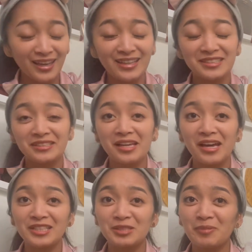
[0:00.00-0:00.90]
It's
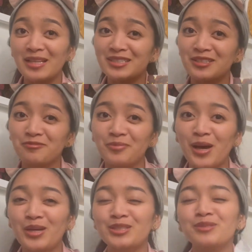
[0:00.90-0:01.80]
not expensive,
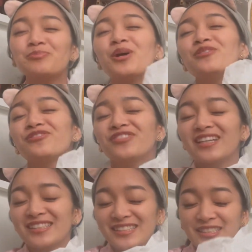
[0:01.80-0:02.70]
but it's
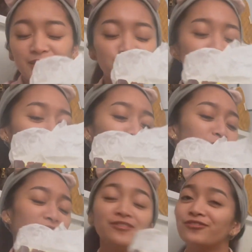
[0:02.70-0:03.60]
perfect, and it's
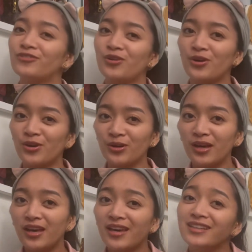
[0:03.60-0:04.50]
beautiful,
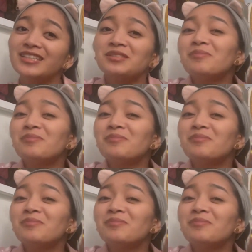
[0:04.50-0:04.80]
and it's